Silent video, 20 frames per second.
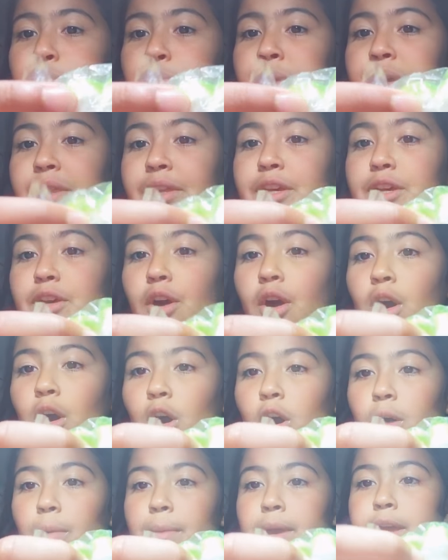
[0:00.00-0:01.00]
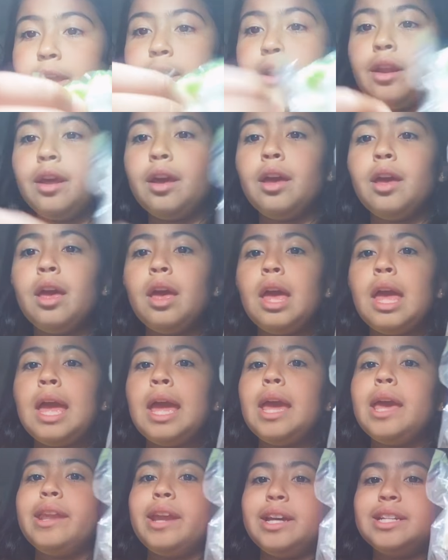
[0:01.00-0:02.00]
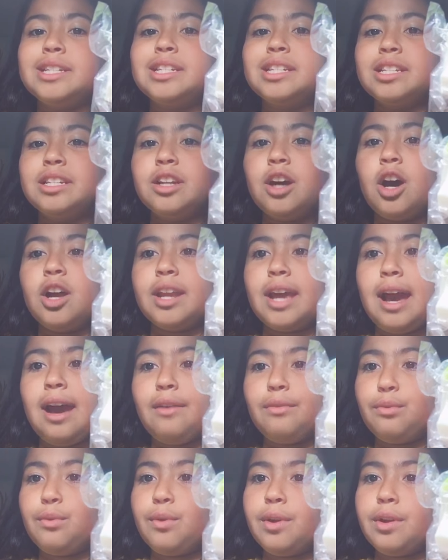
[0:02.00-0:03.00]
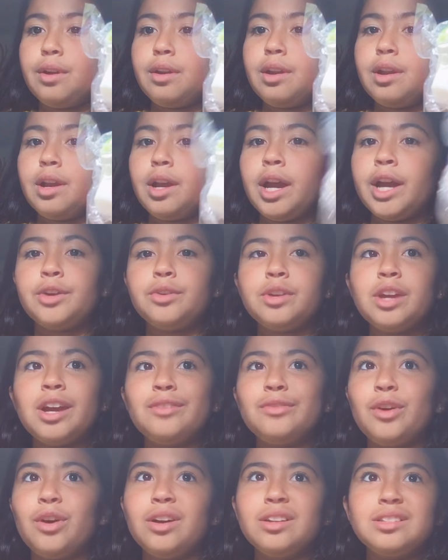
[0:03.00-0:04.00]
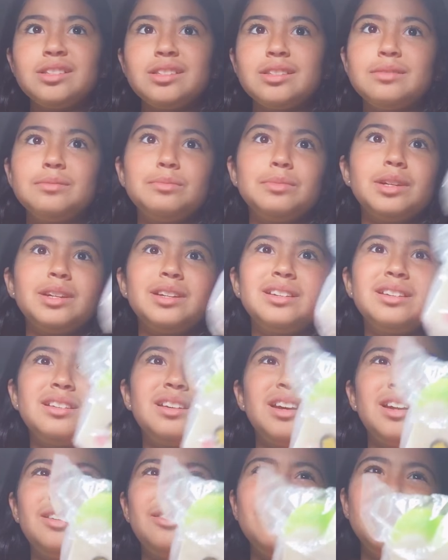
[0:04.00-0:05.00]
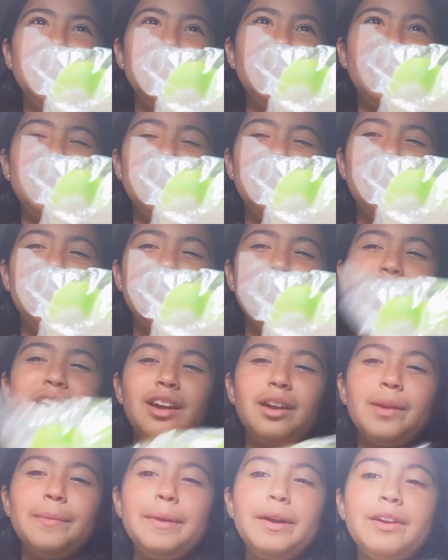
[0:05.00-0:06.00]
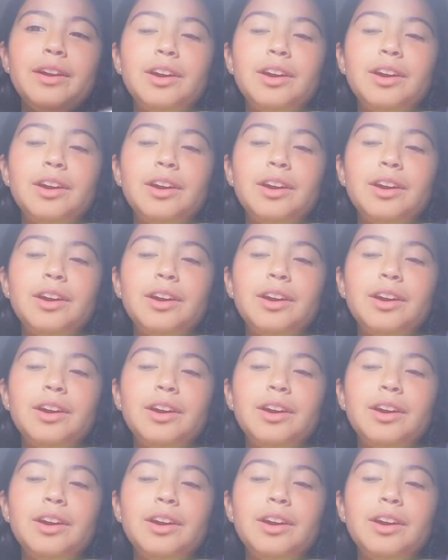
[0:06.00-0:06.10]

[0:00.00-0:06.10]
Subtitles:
really common. And I did not have one. I don't have onsen, but I don't really care about